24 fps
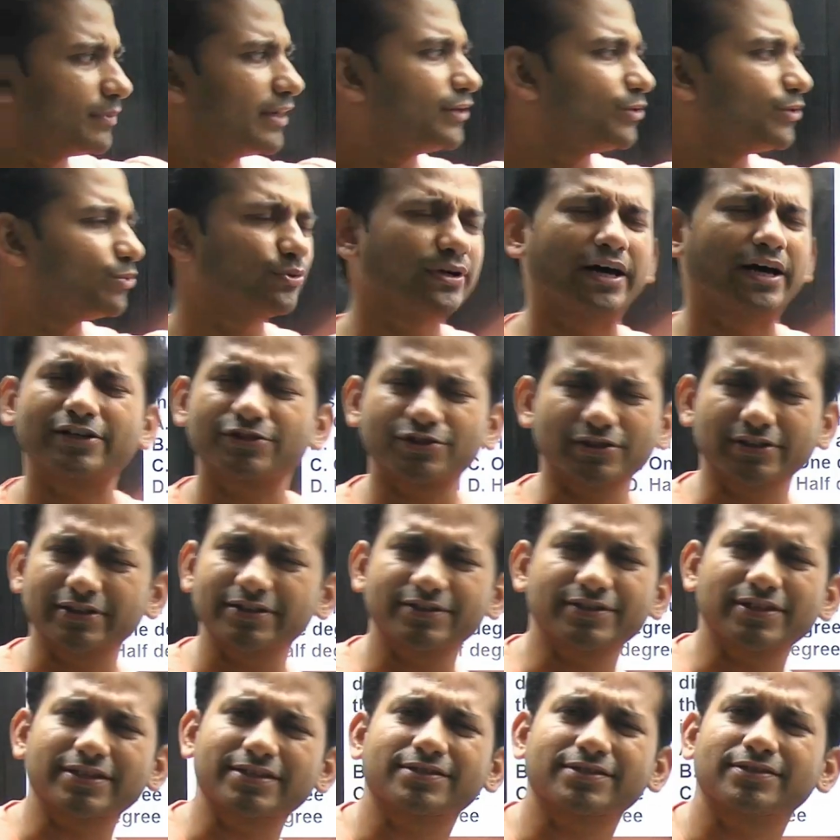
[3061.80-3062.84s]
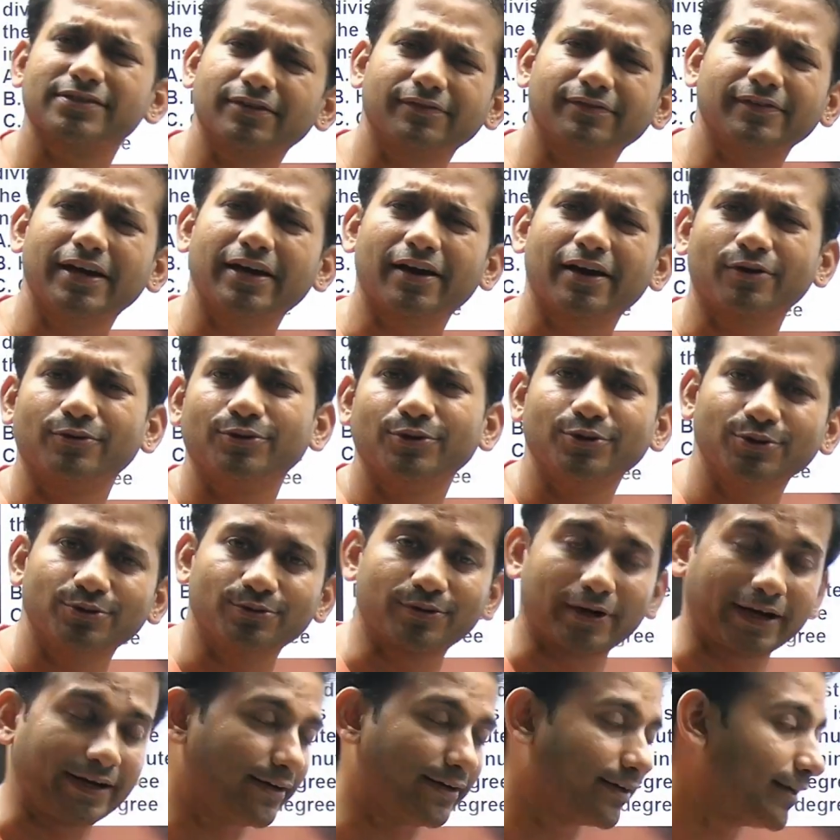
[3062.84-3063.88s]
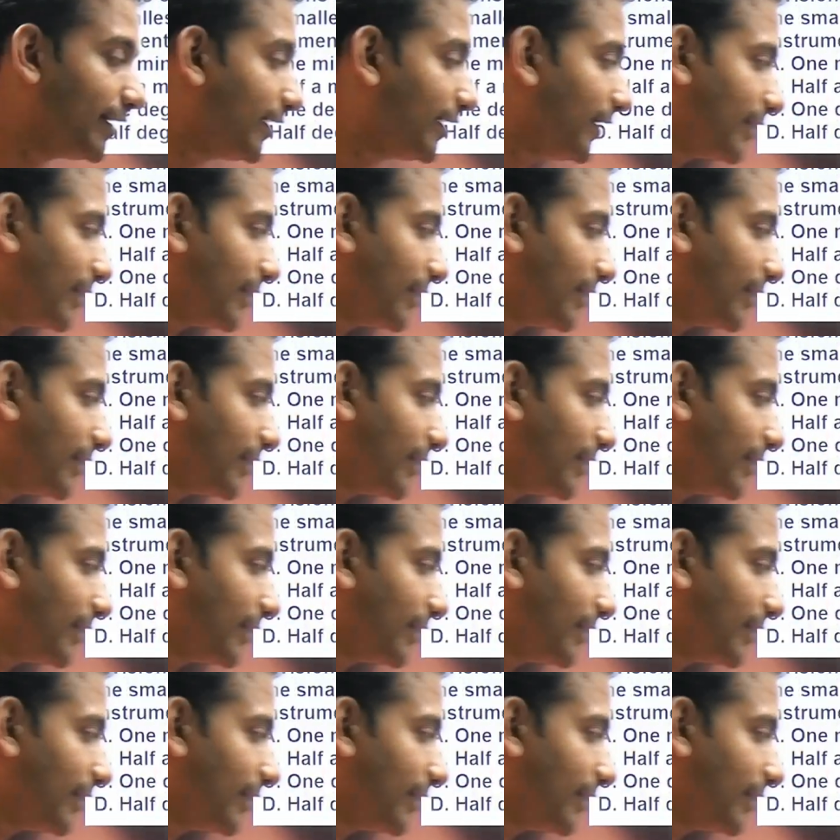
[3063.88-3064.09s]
by 2 dash. It is just the way how do you write.